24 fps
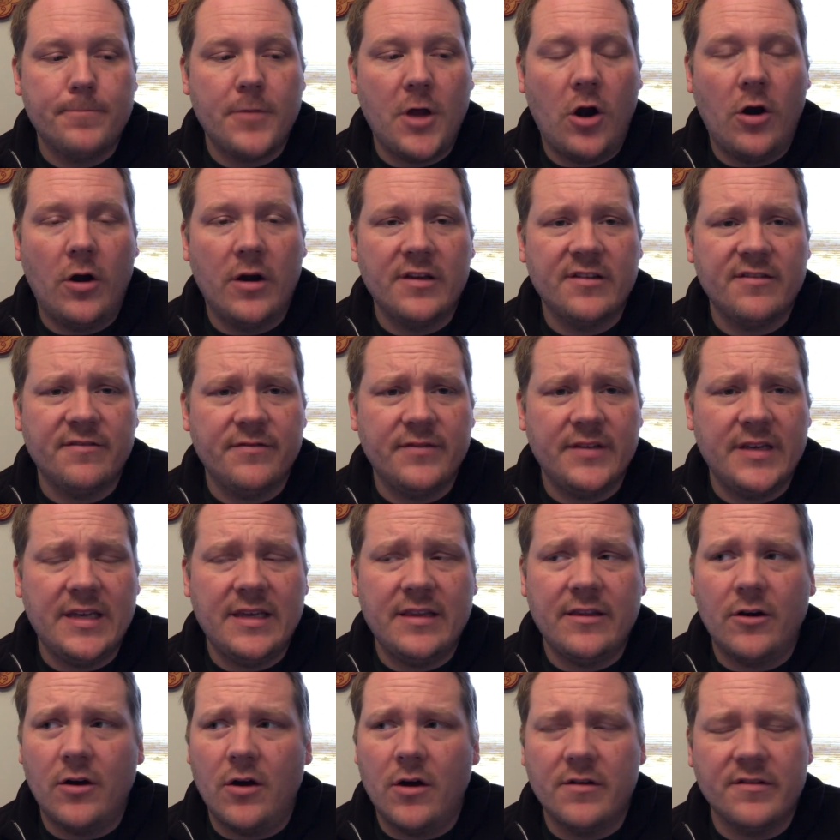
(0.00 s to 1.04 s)
RSV.
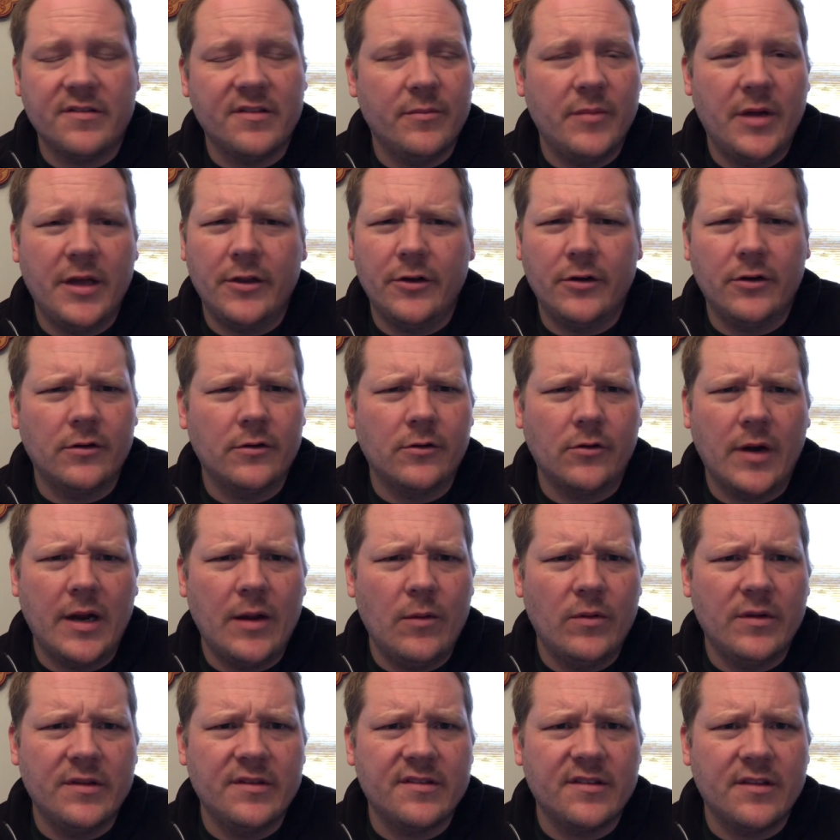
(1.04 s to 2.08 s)
There are some other great
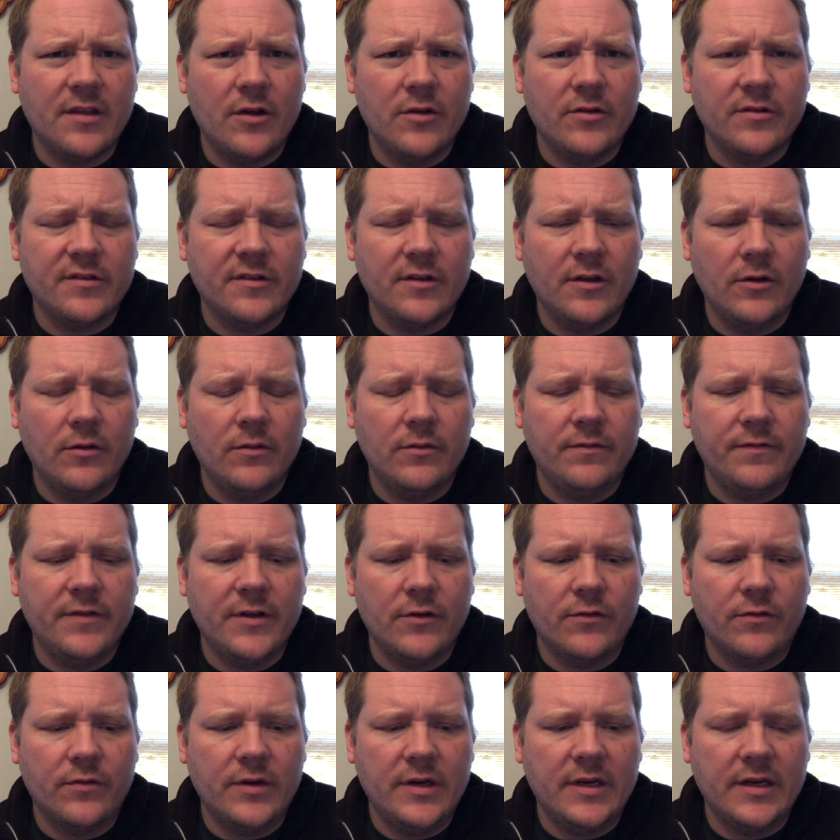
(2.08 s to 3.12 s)
ones though, so feel
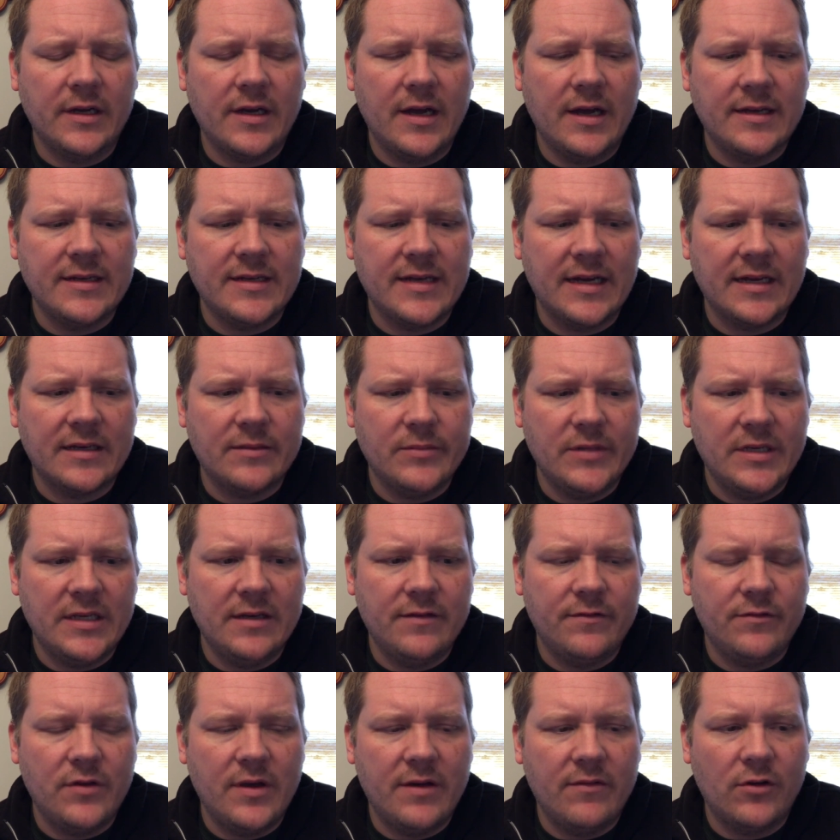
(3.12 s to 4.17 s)
free to contact me
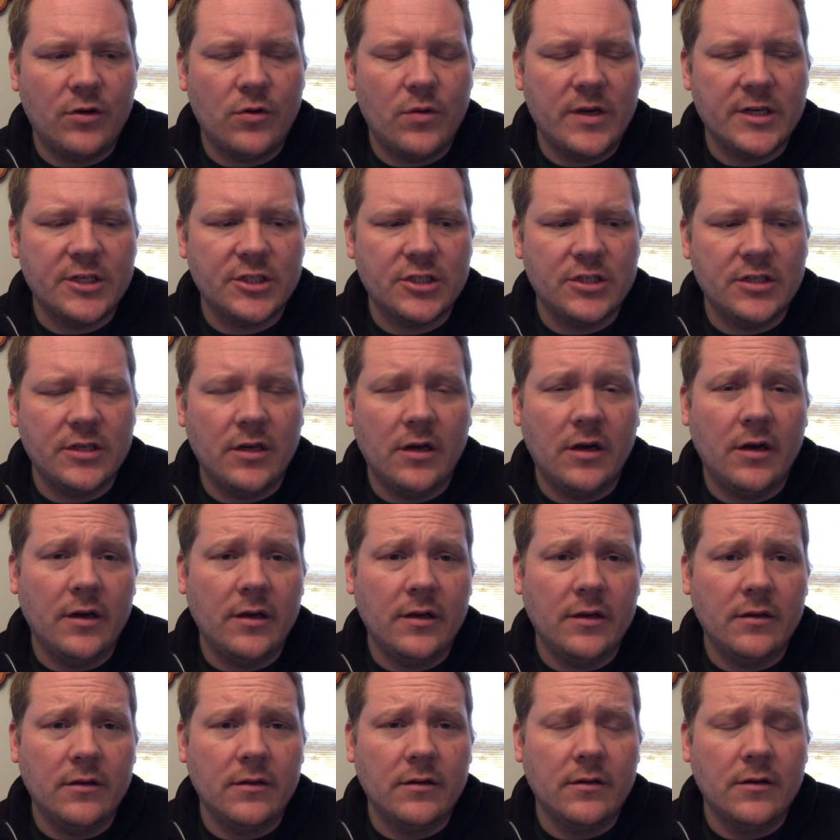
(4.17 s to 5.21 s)
if you have a question
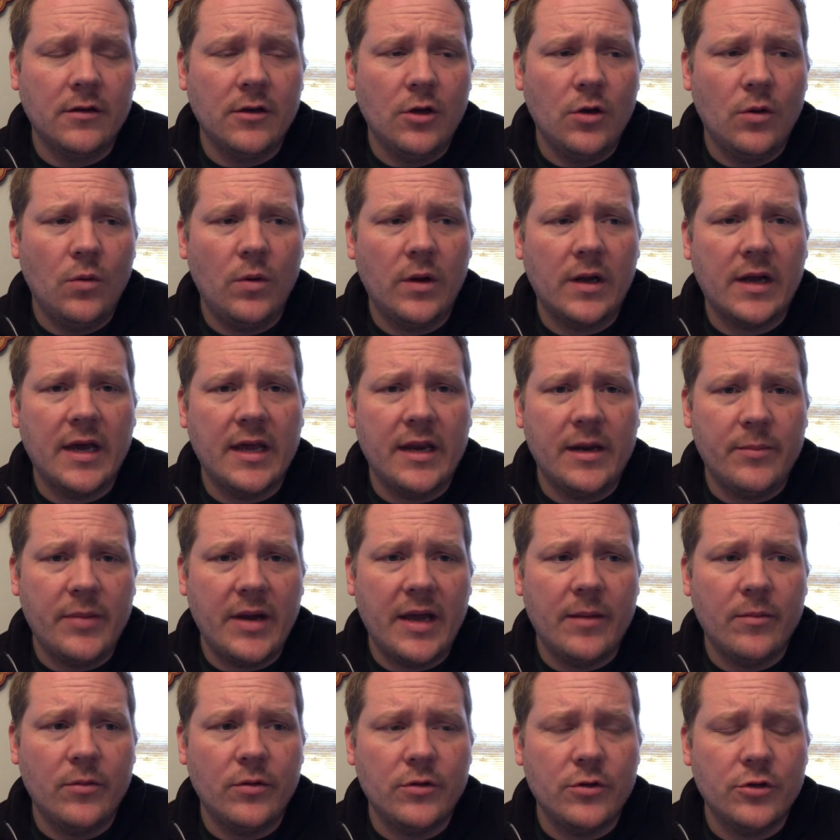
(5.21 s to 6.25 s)
on what kind of
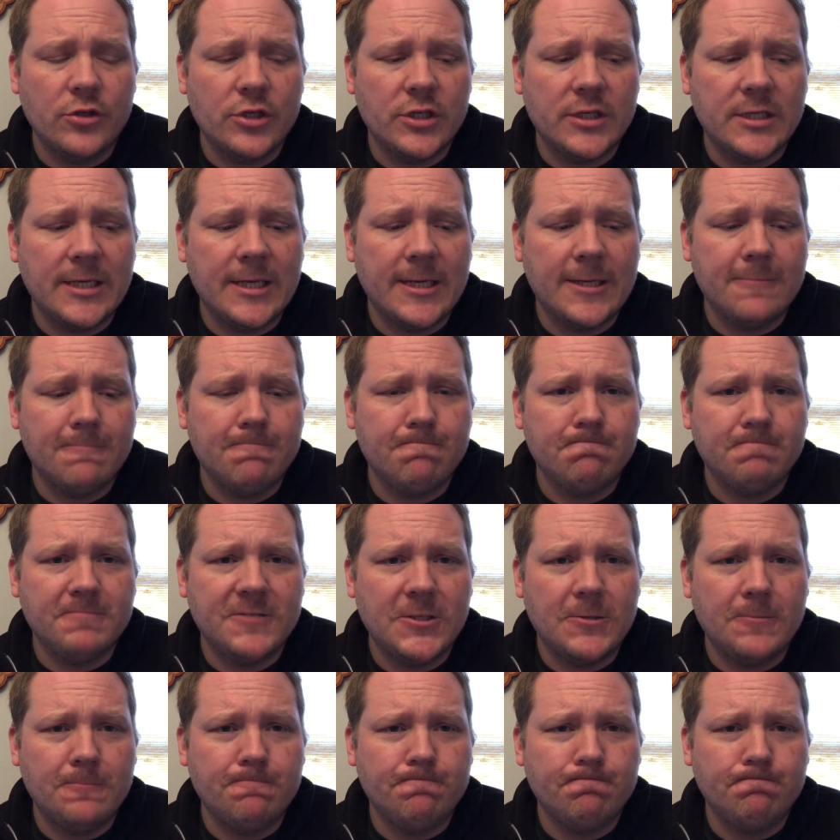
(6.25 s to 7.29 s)
Bible you should get.
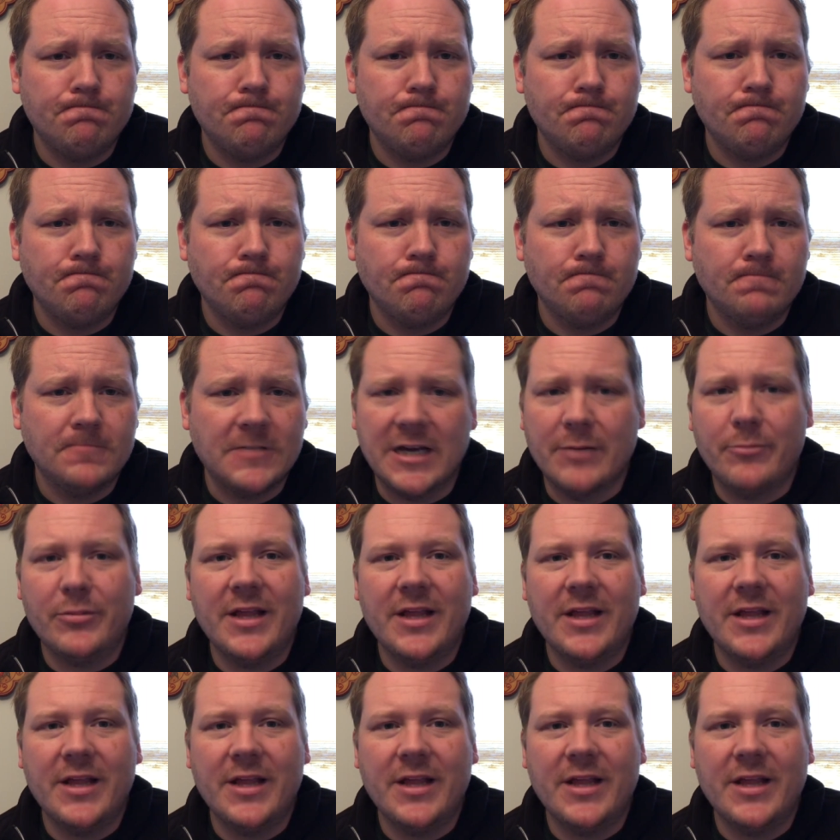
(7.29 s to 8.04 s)
So, God